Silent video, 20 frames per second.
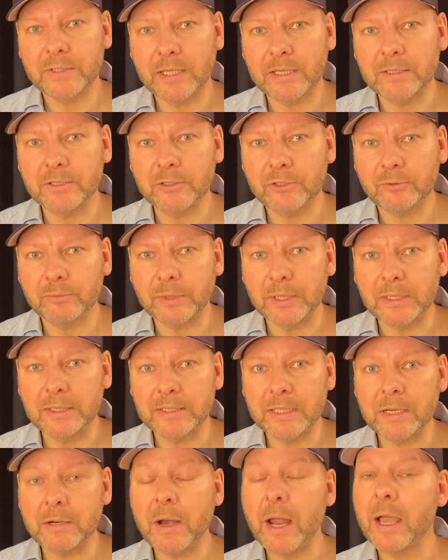sense to me.
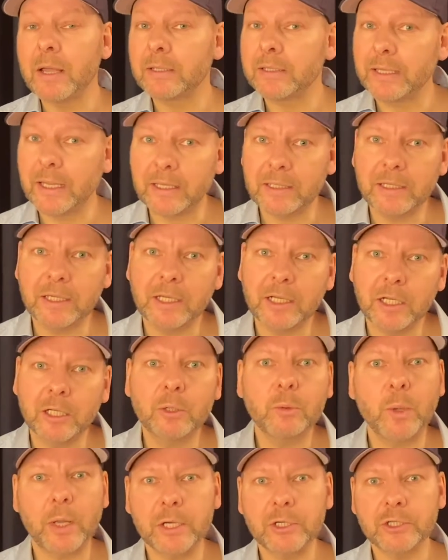There are technical
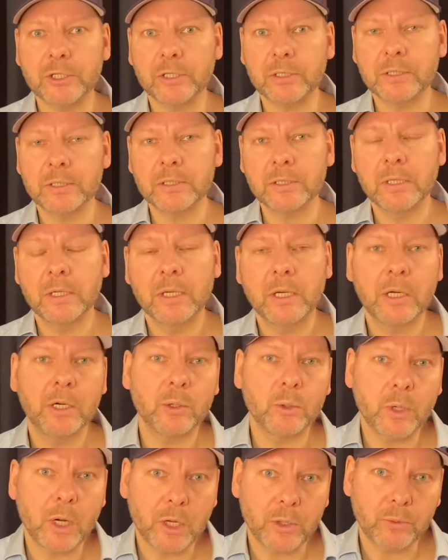questions
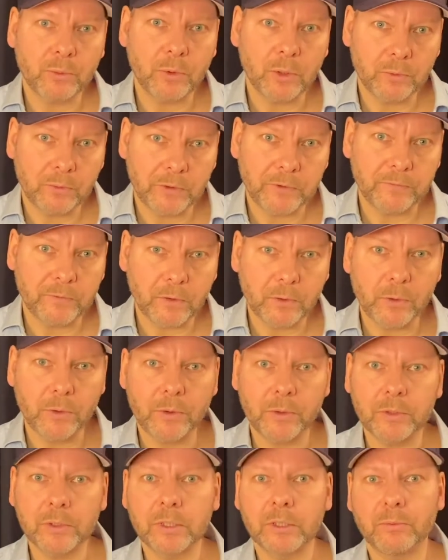around what we've
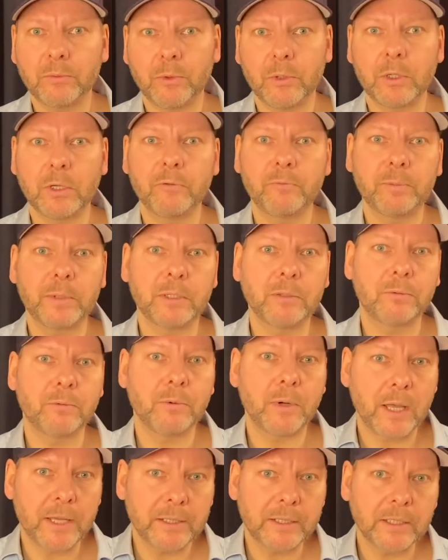learned and what I've been
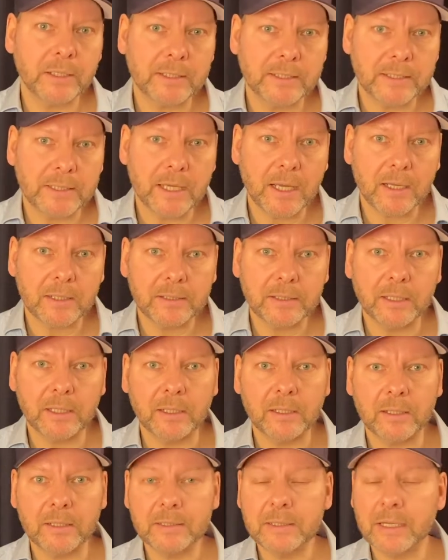writing in the
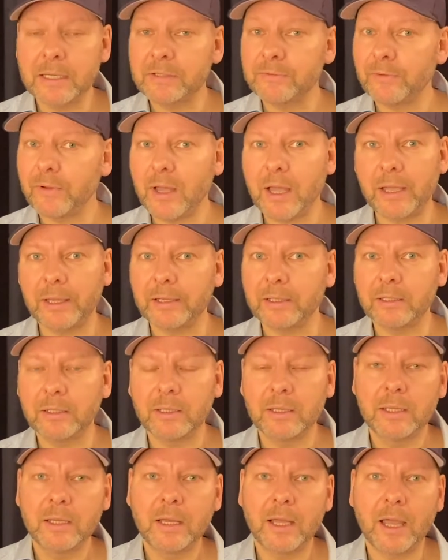article, and that's fine.
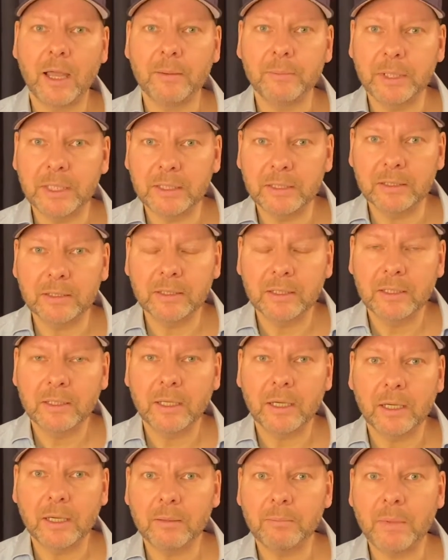I mean,
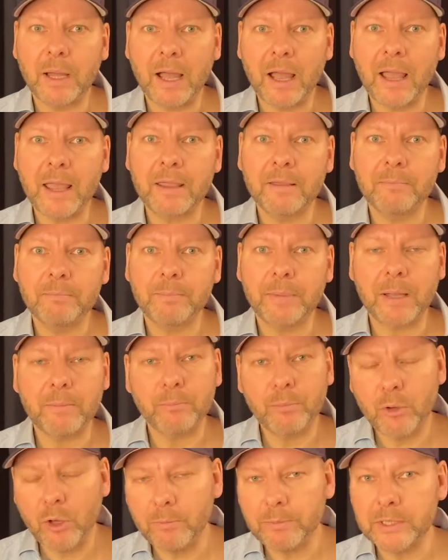I by
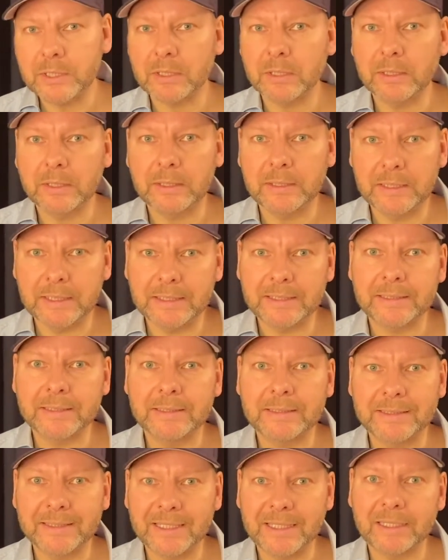purposely
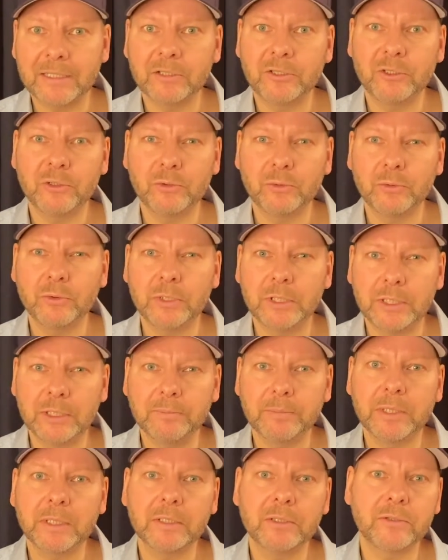didn't dig too
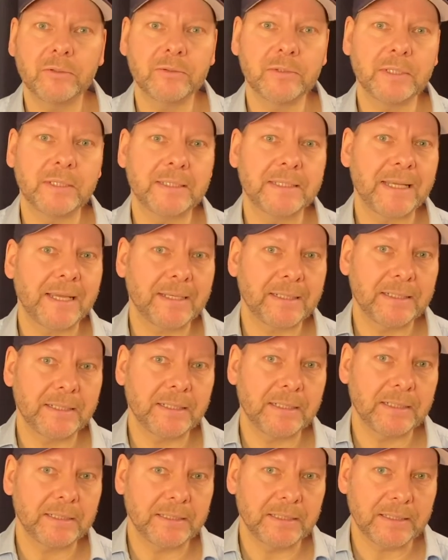deep into the
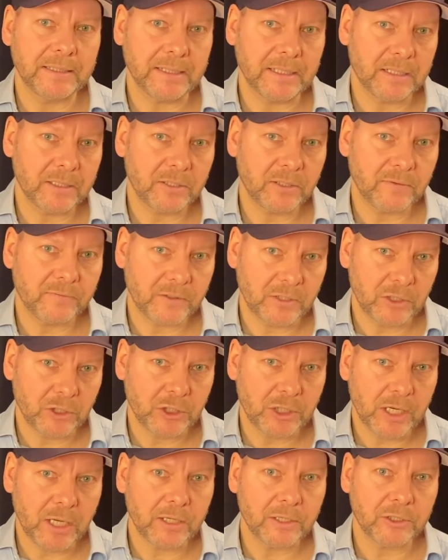technical details of the
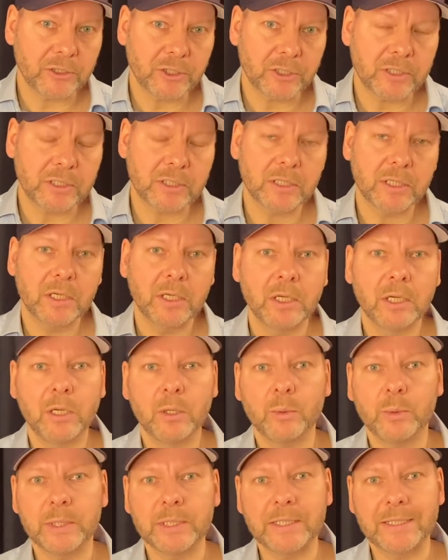challenges
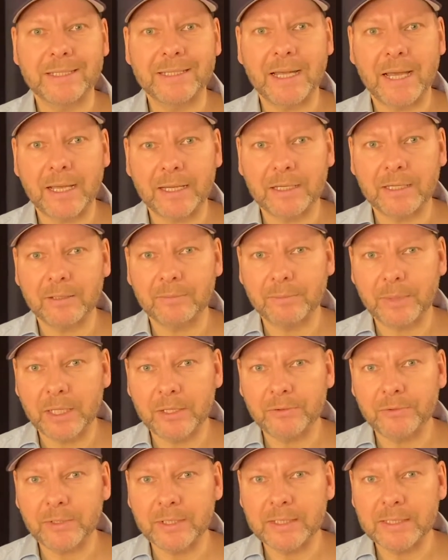with the Taycan
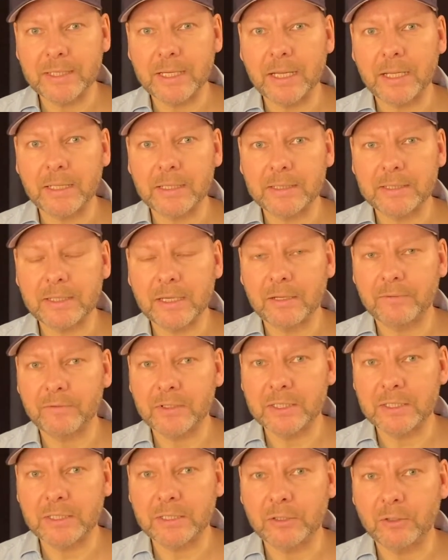battery cells and
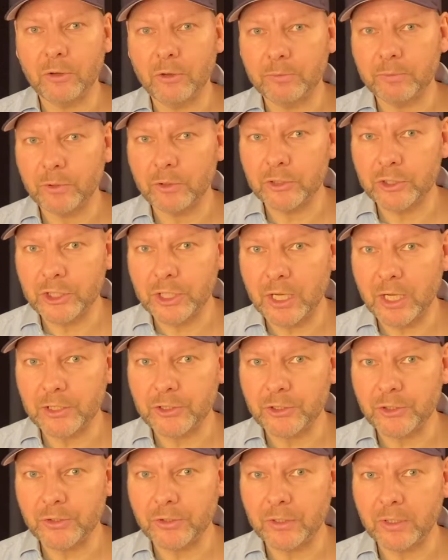with the onboard
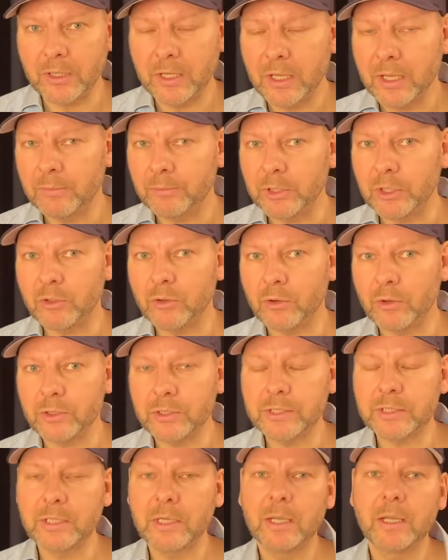charger
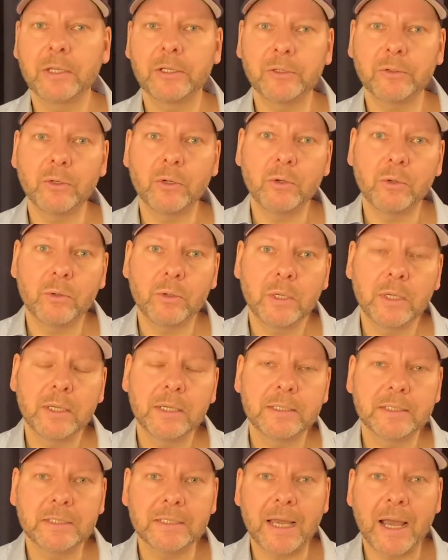because, you know,
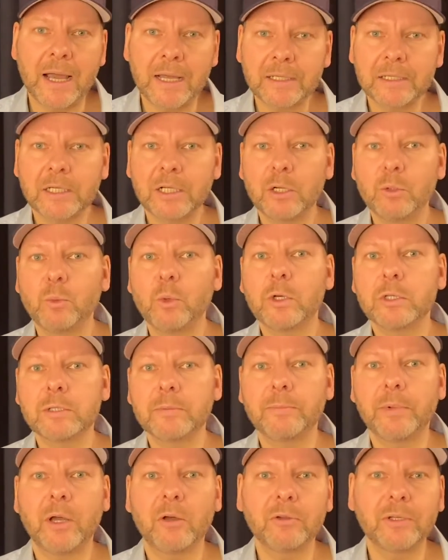the article was
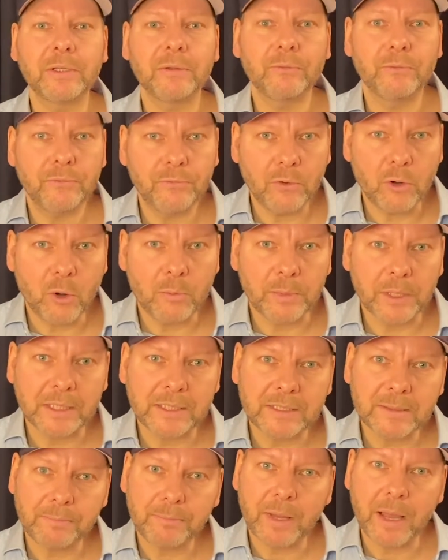about informing
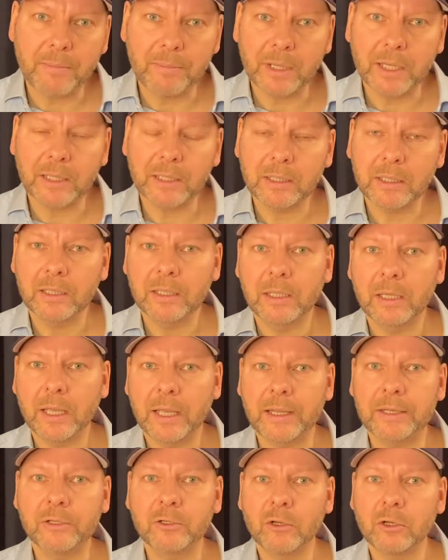the public
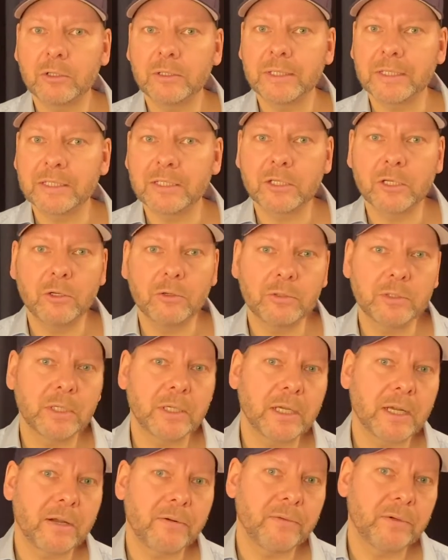and not
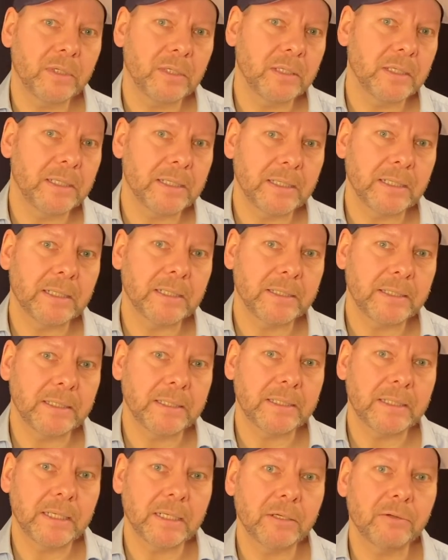disclosing every little
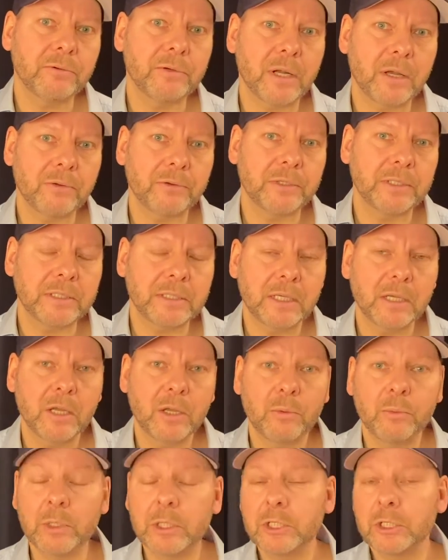detail around it,
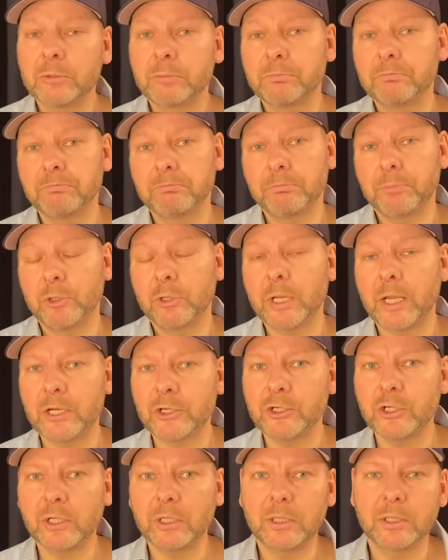which is
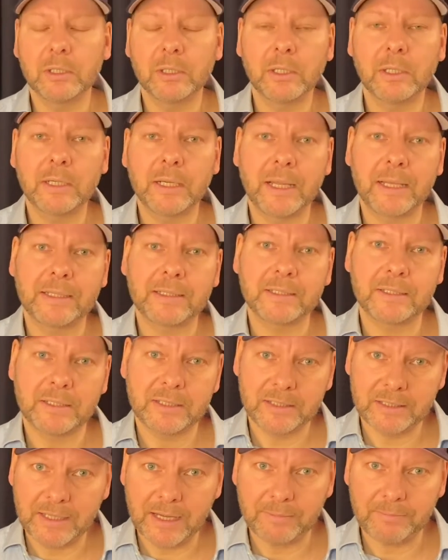potentially a next
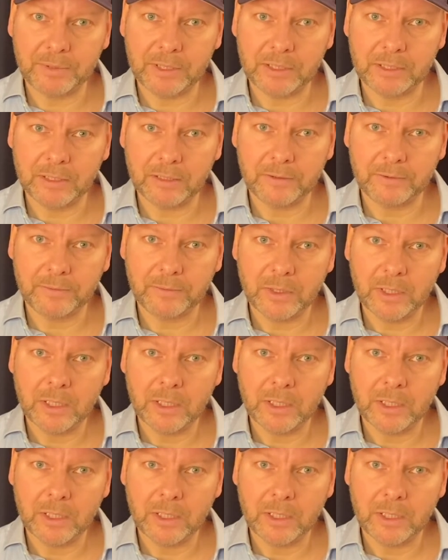step here.